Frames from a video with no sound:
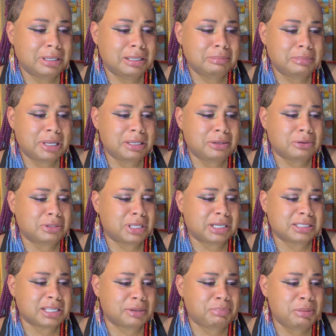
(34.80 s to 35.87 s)
My whole thing
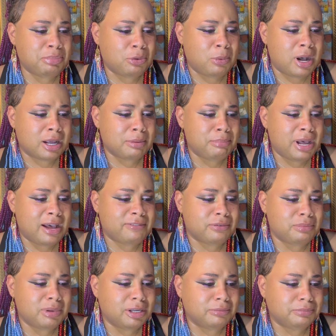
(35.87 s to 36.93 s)
is like people walking by for
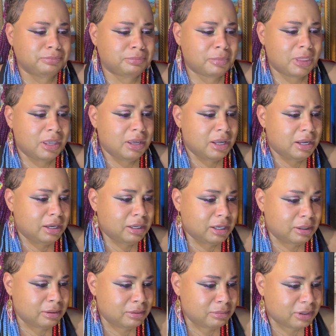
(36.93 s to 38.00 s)
me. Uh,
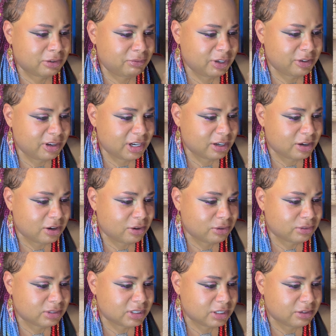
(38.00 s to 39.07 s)
we, we created our
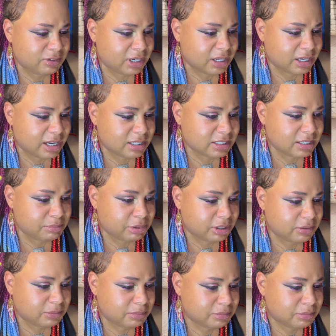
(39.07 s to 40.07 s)
own Cinderella grass slipper.